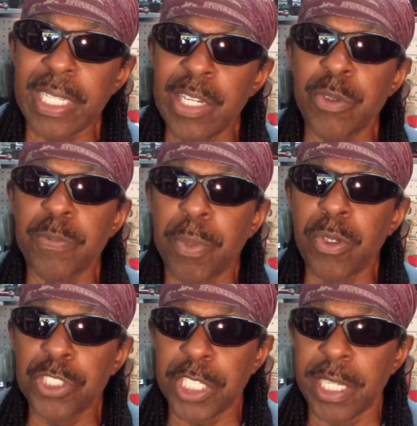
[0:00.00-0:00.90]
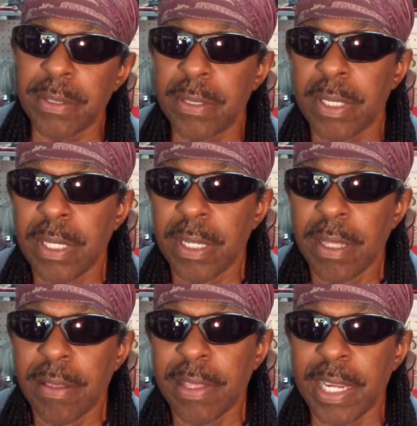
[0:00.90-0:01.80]
it was bullshit
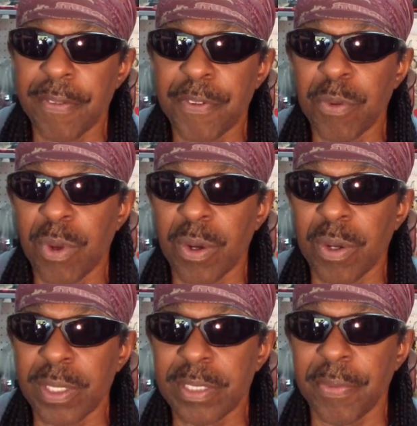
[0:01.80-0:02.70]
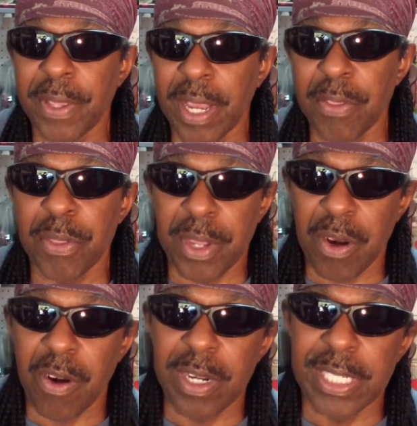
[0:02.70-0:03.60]
that if you rode something other than a
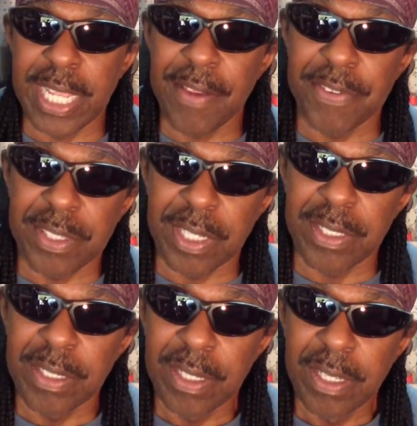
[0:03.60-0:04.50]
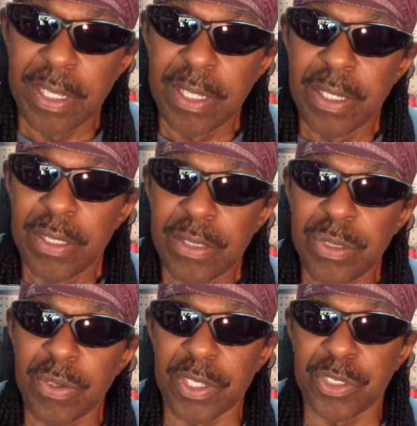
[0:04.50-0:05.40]
Harley Davidson
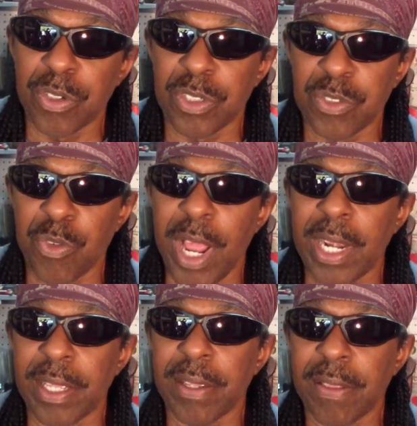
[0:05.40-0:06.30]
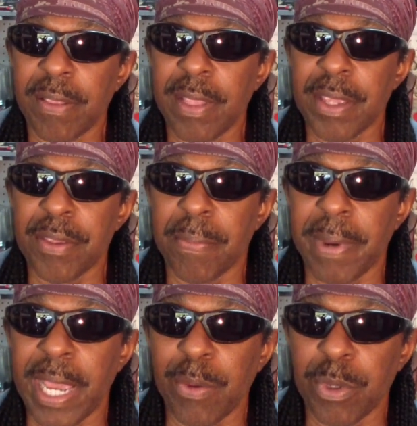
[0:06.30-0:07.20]
to the Sturgis Rally, that your
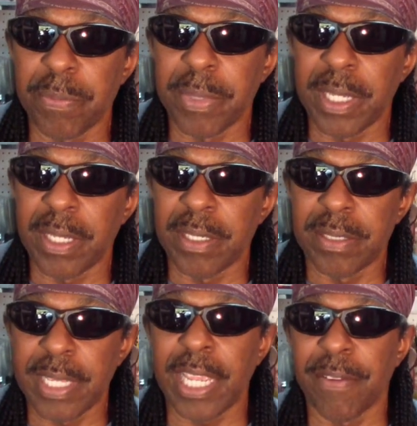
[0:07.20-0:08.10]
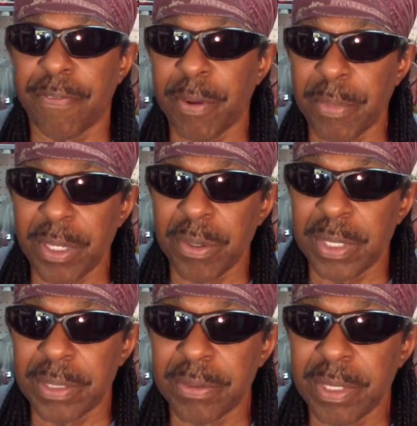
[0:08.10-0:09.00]
bike would be taken from you
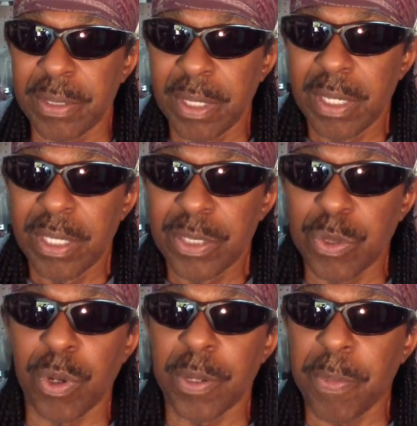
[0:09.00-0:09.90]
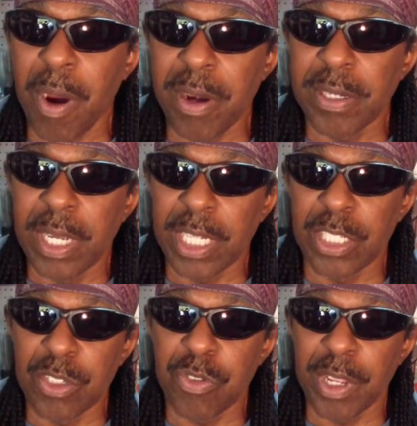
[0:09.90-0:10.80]
and torn apart and hung in
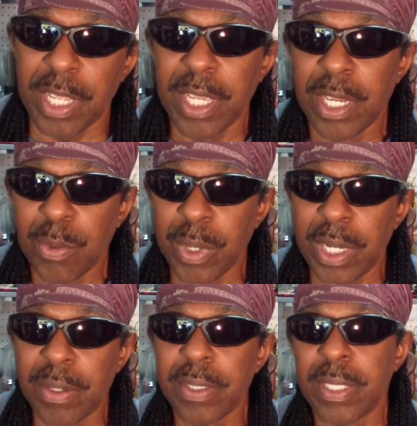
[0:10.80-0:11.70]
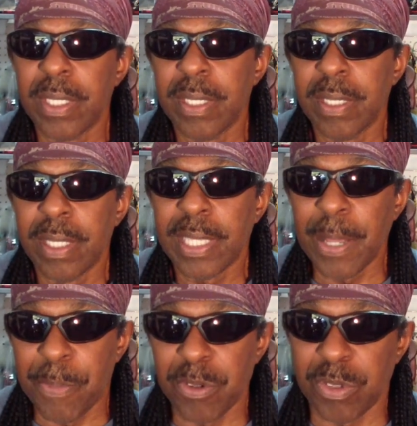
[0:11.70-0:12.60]
the tree. Well,
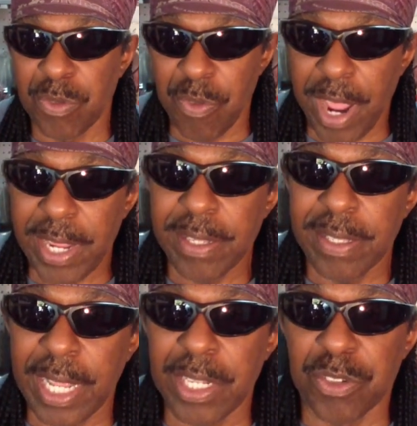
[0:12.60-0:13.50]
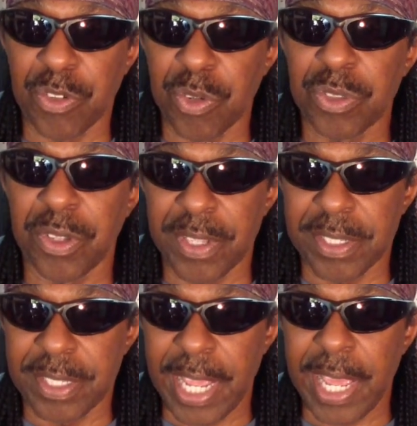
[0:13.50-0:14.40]
that person's right. That is true to this
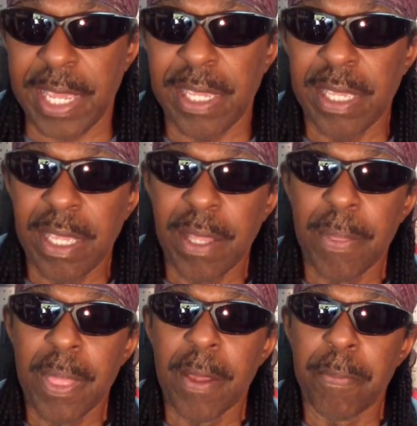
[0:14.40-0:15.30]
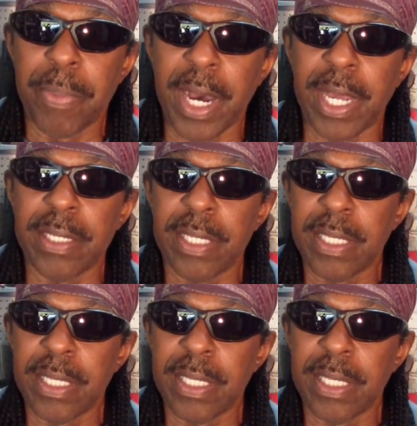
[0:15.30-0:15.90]
day. But